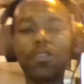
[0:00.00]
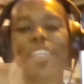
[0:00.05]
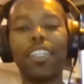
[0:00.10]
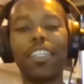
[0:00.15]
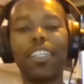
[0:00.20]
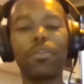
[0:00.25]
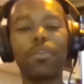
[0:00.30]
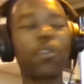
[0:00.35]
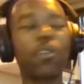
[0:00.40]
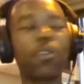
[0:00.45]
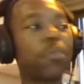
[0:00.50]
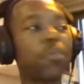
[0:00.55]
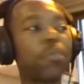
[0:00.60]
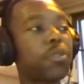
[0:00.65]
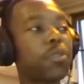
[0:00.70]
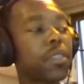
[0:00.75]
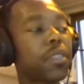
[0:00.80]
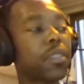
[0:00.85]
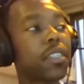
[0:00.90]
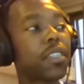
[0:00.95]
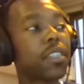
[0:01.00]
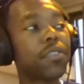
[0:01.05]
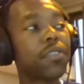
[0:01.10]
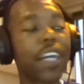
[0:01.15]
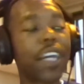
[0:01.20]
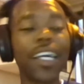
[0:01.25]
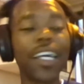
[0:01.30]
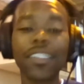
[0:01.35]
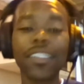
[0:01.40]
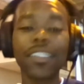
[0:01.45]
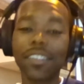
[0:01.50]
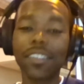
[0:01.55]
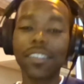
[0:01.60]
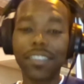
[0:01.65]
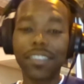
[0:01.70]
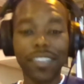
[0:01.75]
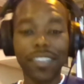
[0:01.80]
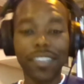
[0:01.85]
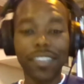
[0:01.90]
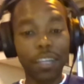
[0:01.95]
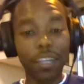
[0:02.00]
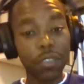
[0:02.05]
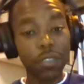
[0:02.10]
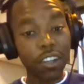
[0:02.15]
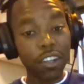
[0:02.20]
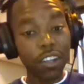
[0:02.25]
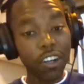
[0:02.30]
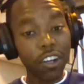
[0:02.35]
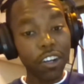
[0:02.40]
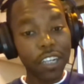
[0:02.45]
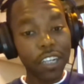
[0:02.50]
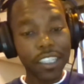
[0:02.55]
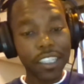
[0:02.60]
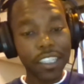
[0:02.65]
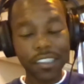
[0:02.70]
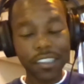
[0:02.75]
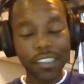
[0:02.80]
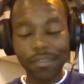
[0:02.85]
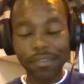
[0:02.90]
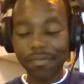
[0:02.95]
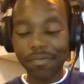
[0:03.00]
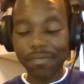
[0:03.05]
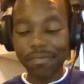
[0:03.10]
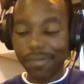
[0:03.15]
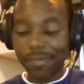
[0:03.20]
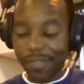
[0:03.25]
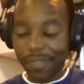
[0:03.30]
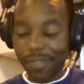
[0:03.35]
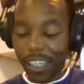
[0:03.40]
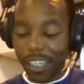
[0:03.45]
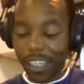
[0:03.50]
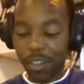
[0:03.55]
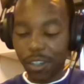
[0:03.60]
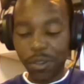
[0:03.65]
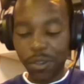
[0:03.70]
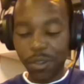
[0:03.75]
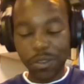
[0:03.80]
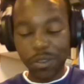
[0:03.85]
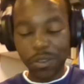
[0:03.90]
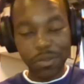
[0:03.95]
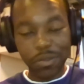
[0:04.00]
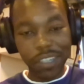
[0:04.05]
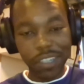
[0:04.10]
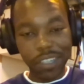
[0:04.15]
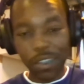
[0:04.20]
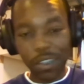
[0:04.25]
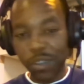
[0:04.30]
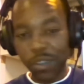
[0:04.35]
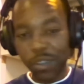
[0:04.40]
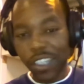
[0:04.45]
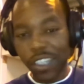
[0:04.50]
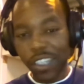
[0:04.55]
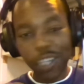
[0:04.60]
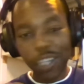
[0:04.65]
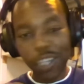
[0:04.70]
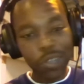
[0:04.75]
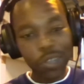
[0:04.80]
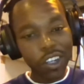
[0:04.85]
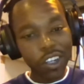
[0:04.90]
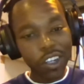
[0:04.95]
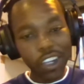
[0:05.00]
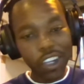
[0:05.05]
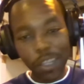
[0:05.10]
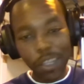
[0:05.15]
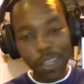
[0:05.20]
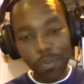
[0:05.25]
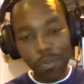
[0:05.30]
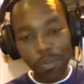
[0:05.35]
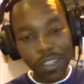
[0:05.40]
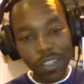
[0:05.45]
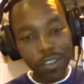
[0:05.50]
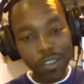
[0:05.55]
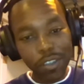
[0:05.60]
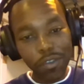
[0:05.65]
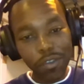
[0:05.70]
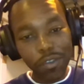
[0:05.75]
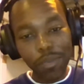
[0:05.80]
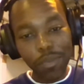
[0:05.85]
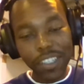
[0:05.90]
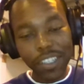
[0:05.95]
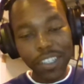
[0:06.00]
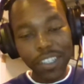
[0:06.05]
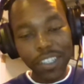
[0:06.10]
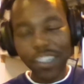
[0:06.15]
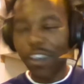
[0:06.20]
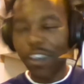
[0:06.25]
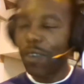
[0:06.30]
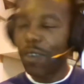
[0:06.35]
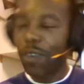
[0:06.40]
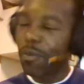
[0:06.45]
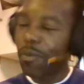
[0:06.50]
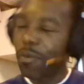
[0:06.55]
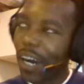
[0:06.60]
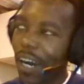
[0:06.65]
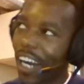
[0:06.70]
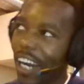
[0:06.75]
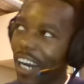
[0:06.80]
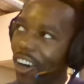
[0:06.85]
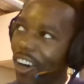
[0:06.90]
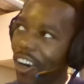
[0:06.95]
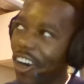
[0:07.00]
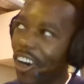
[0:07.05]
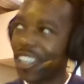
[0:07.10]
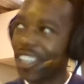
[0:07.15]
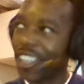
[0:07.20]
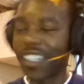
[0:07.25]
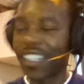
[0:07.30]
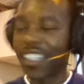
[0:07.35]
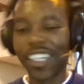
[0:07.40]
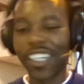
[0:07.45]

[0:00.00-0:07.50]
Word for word: me compose myself, guys. That was Lara. I told you, I told you that we got the best of the best. Oh my gosh.